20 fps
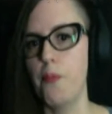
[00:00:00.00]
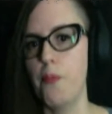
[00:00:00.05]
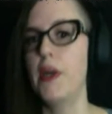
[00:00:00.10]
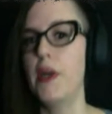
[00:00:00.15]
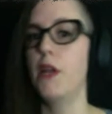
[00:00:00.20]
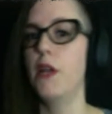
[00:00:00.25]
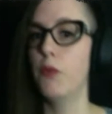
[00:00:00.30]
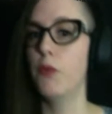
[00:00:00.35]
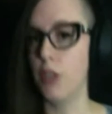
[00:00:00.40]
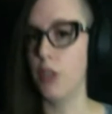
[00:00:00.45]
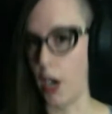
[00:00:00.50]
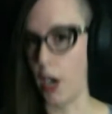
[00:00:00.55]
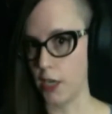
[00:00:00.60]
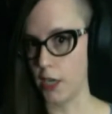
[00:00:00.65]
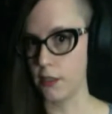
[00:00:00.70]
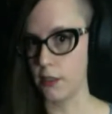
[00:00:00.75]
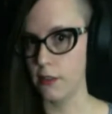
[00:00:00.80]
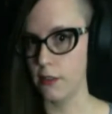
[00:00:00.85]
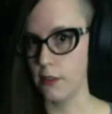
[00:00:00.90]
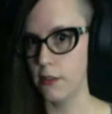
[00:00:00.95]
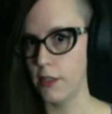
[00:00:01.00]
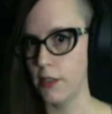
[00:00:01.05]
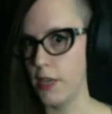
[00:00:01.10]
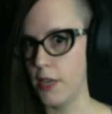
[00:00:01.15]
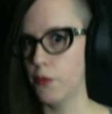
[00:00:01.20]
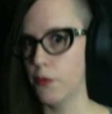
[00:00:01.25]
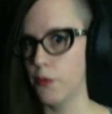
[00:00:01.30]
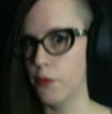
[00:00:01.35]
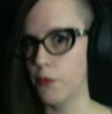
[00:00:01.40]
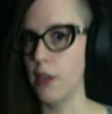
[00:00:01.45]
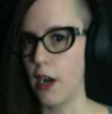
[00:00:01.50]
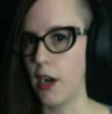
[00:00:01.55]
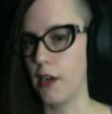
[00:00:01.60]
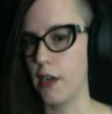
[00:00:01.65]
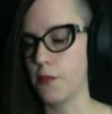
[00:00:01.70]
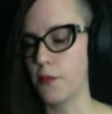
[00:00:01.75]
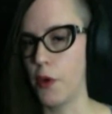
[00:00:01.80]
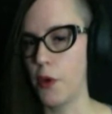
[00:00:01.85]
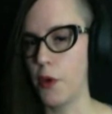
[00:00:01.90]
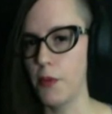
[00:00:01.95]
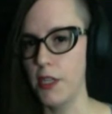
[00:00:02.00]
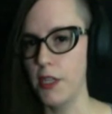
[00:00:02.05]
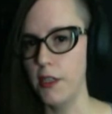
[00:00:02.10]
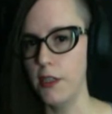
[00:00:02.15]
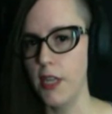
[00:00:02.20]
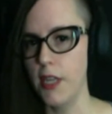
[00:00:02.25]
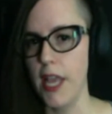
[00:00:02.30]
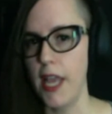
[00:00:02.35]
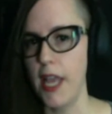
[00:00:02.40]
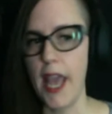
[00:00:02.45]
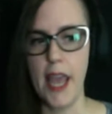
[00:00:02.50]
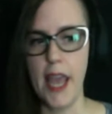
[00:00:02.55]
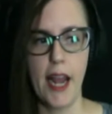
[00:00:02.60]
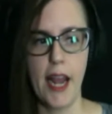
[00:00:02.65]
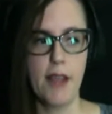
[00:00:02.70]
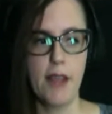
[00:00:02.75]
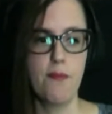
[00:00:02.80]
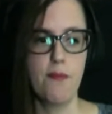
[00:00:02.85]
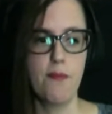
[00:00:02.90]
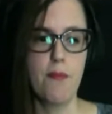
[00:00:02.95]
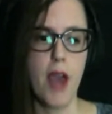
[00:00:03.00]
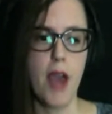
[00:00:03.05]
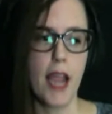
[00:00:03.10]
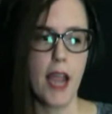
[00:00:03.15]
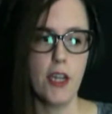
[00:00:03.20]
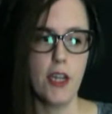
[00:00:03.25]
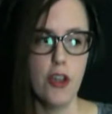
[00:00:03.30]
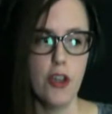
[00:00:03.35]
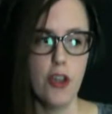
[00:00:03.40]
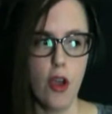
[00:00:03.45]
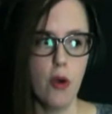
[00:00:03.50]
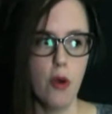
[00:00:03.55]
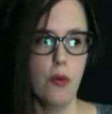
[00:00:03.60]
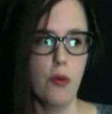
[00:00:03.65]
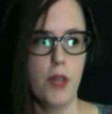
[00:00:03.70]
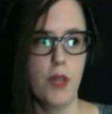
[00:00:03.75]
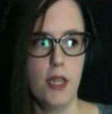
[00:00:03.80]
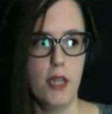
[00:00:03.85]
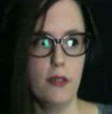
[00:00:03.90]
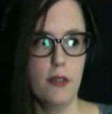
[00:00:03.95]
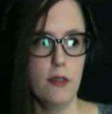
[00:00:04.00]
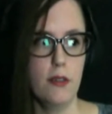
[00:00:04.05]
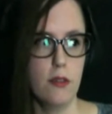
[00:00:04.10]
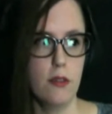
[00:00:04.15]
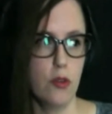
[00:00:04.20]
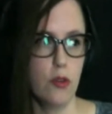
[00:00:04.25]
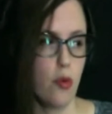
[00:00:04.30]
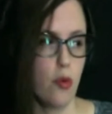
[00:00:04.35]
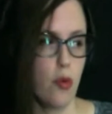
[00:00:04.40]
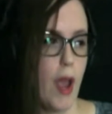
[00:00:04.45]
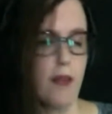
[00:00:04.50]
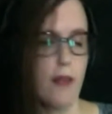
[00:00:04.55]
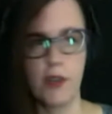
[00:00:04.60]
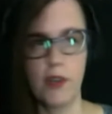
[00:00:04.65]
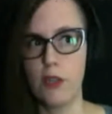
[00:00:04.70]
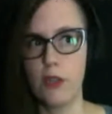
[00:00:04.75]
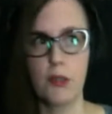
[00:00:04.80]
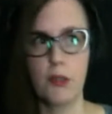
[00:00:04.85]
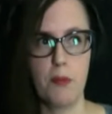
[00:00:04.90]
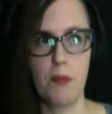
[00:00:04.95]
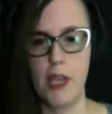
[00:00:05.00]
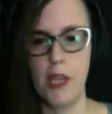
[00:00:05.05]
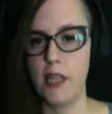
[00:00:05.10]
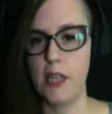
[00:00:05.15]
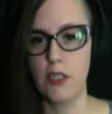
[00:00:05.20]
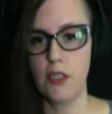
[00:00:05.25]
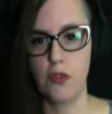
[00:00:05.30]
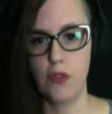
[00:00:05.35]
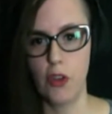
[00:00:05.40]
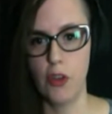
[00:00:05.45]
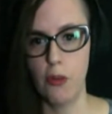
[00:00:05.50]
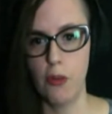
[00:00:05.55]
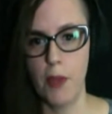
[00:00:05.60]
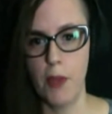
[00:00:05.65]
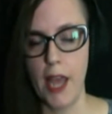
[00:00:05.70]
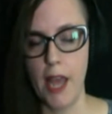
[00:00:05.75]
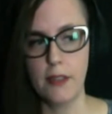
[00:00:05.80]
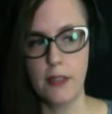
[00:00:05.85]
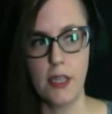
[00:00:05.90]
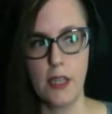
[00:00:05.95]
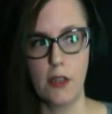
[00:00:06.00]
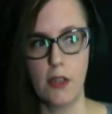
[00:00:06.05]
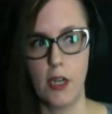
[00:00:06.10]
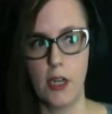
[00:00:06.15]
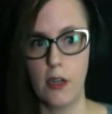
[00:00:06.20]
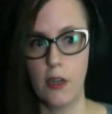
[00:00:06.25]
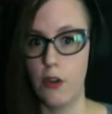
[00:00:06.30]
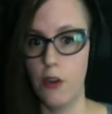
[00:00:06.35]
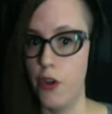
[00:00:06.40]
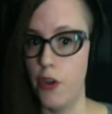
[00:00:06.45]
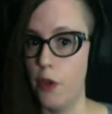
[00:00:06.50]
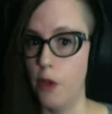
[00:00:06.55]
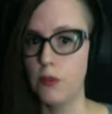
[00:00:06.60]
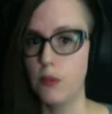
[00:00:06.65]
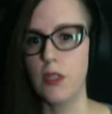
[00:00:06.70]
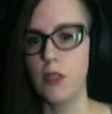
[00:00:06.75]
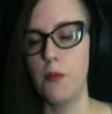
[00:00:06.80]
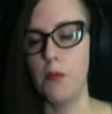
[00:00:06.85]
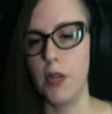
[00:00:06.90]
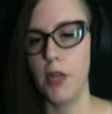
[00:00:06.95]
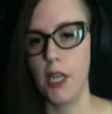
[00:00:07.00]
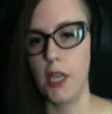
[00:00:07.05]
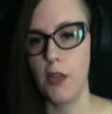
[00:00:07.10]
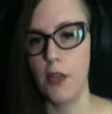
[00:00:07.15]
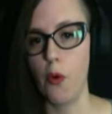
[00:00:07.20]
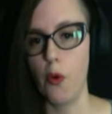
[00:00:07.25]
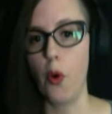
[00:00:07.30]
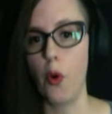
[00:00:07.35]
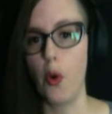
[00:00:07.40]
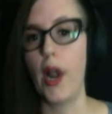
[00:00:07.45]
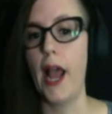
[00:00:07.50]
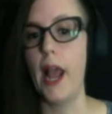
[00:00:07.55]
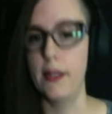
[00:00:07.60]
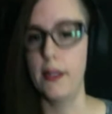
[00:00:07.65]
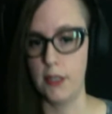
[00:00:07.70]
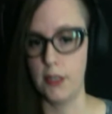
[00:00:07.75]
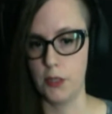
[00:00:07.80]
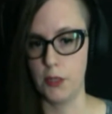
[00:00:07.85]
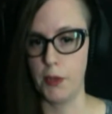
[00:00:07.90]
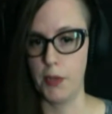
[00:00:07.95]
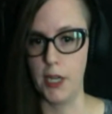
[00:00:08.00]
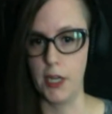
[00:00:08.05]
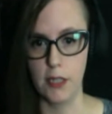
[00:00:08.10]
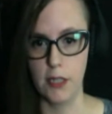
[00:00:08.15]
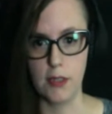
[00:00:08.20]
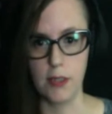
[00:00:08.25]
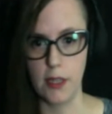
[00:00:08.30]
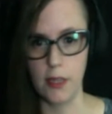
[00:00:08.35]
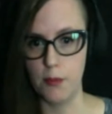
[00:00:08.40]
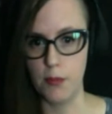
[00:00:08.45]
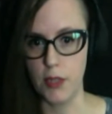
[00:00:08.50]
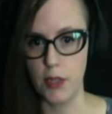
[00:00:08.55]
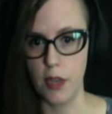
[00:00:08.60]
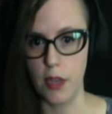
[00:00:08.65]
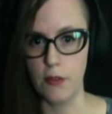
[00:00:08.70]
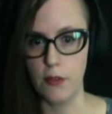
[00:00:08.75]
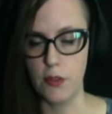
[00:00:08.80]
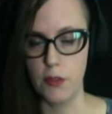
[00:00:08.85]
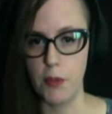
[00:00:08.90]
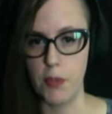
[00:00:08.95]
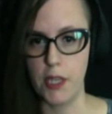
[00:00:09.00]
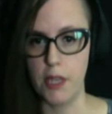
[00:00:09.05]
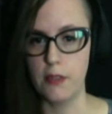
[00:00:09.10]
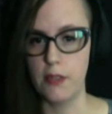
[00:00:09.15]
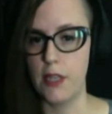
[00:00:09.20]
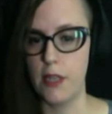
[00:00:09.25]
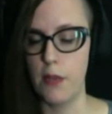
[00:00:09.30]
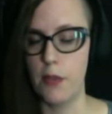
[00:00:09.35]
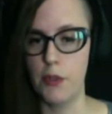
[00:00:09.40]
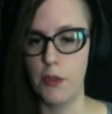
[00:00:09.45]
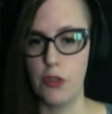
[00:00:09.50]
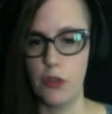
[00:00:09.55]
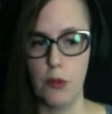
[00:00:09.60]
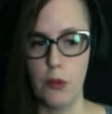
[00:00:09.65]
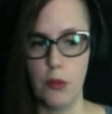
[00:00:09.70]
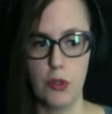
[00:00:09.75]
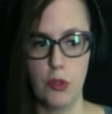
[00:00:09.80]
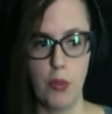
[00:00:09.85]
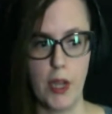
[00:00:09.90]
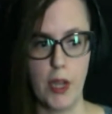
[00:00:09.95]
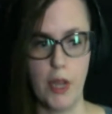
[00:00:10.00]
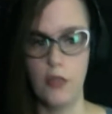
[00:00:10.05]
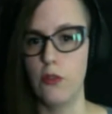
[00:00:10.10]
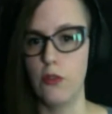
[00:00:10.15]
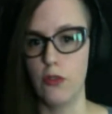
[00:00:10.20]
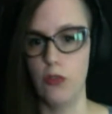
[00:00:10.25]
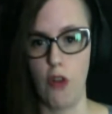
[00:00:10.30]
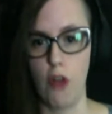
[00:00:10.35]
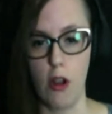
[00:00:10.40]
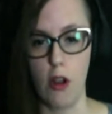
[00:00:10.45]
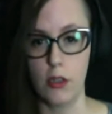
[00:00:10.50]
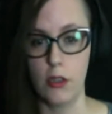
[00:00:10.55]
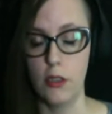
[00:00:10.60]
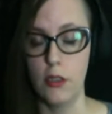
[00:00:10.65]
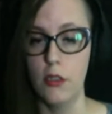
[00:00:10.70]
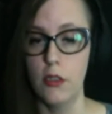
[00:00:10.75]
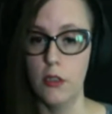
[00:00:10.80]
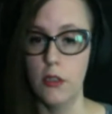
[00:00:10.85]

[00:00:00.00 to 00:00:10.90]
But it was hard. It was a hard moment. And I know that whoever was making this film has either known somebody or has experienced it themselves, because the imagery was way too strong.